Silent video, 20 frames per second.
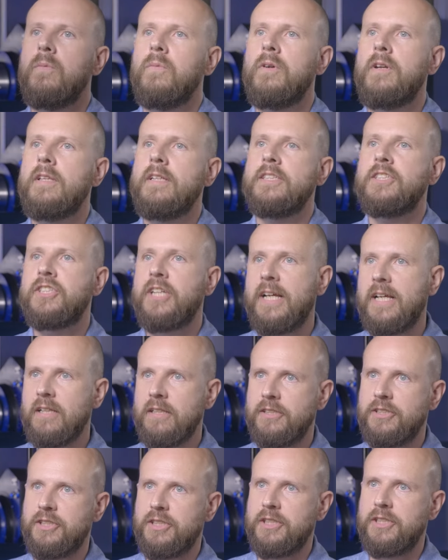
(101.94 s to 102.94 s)
One of the
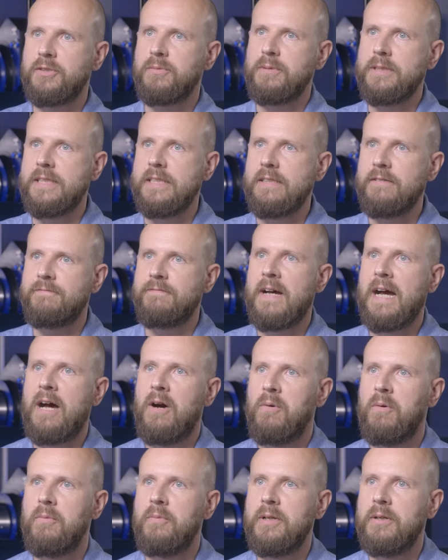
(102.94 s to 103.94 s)
challenges we
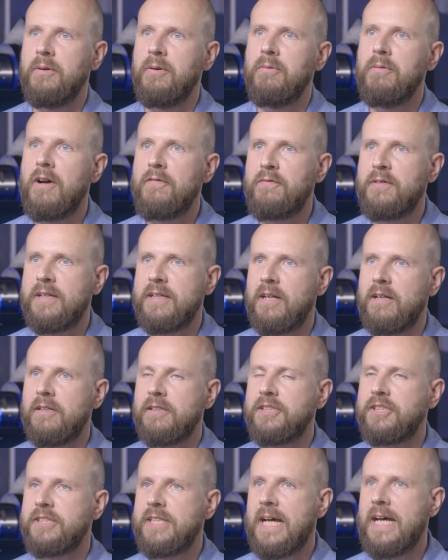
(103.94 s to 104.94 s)
found when we were roughing
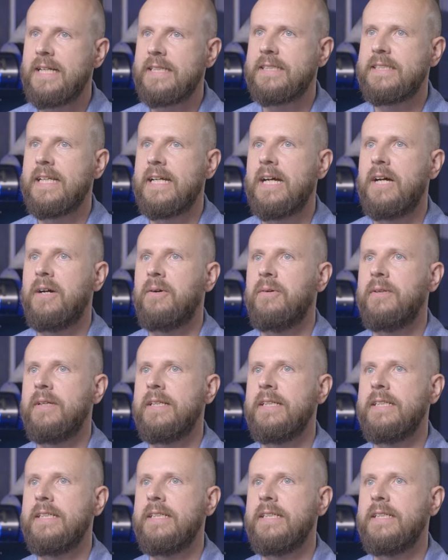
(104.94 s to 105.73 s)
our stock down